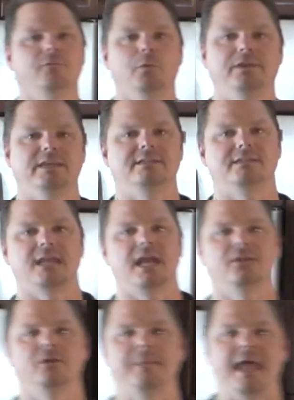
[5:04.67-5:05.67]
of what they
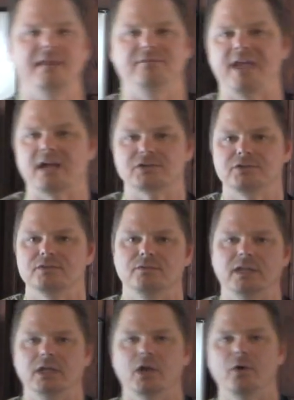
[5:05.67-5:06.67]
say in their manufacturer's
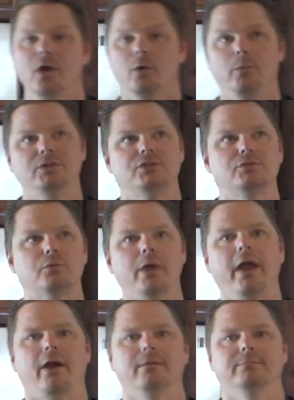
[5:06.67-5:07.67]
video, which is
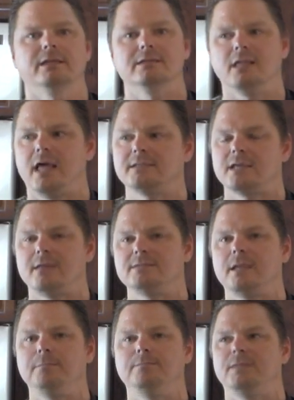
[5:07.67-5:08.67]
rare because a lot of times
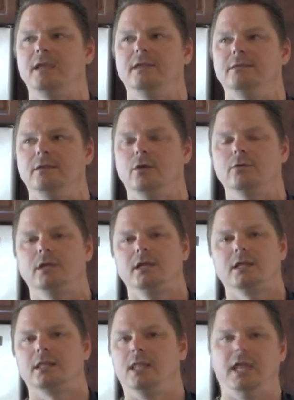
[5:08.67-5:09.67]
they
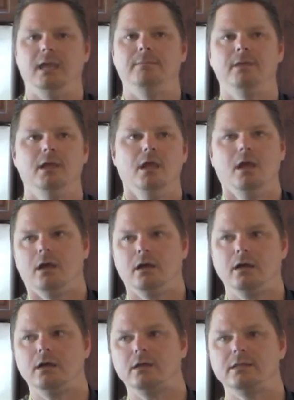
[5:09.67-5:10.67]
claim,
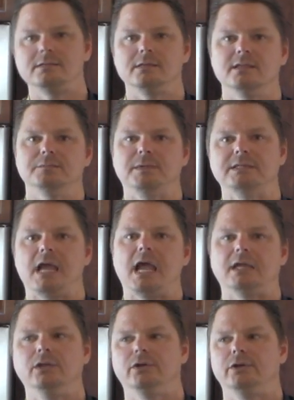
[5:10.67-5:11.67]
oh, this thing's
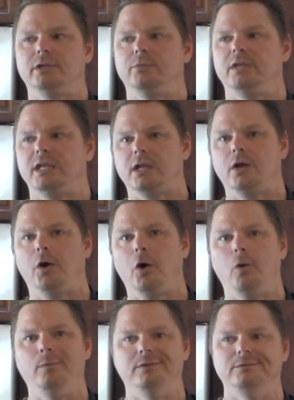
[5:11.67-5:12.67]
spectacular, and then when you get it
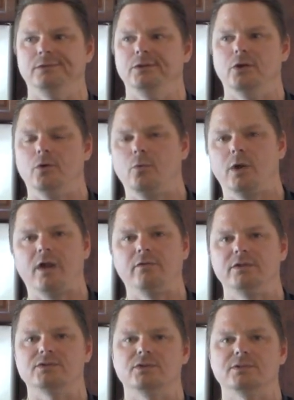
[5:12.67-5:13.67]
home and
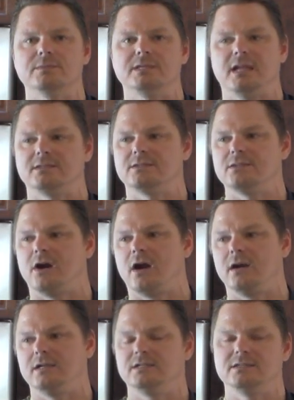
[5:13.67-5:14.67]
whatever the circumstances
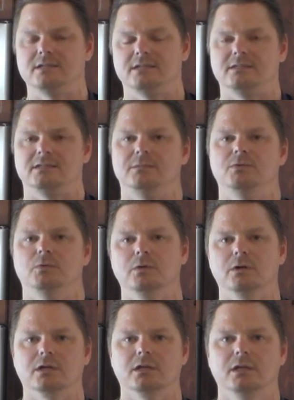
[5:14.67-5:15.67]
are, it just doesn't seem to
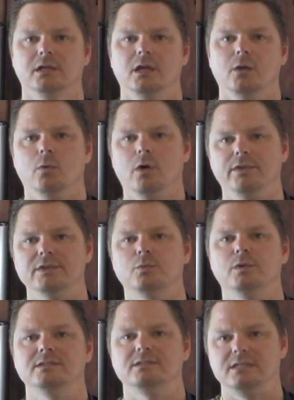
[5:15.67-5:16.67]
work. Well, this
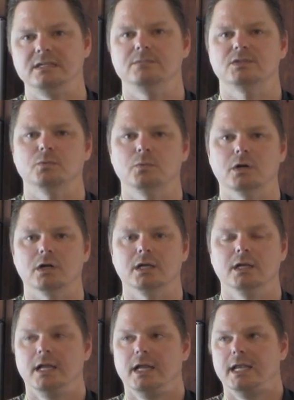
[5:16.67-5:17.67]
one seems to
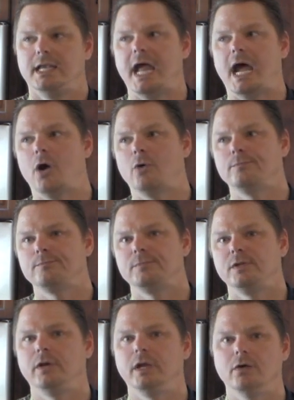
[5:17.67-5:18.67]
work. Now,
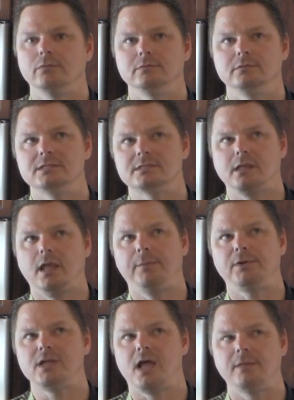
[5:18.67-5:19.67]
here you go.
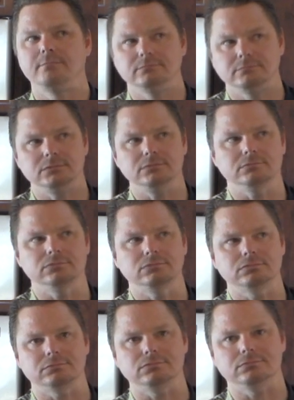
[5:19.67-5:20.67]
Disclaimer time. Boop,
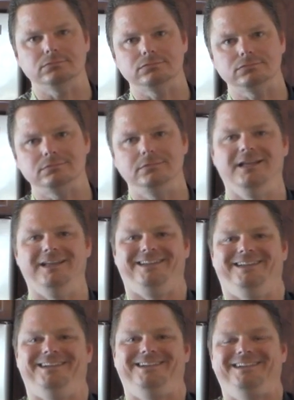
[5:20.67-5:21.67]
boop, boop, boop.
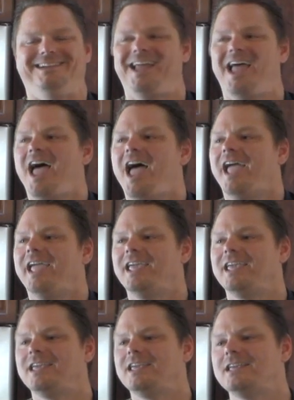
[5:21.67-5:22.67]

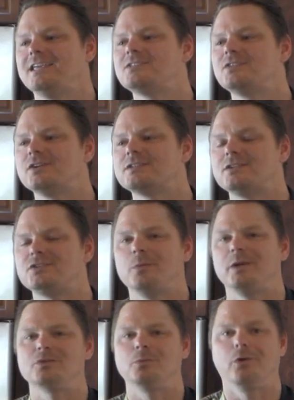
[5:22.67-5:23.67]
Is there a
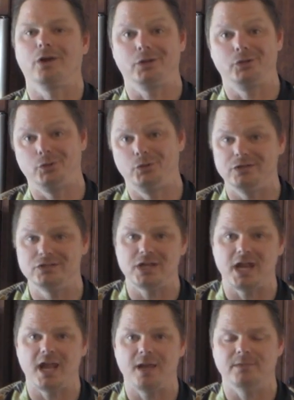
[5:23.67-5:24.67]
situation where it could
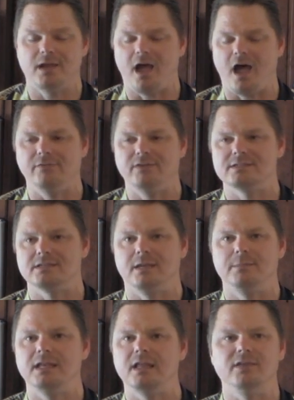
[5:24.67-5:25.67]
jam?
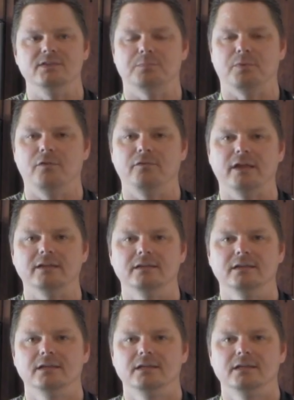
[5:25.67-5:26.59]
Obviously, I mean, nothing's perfect.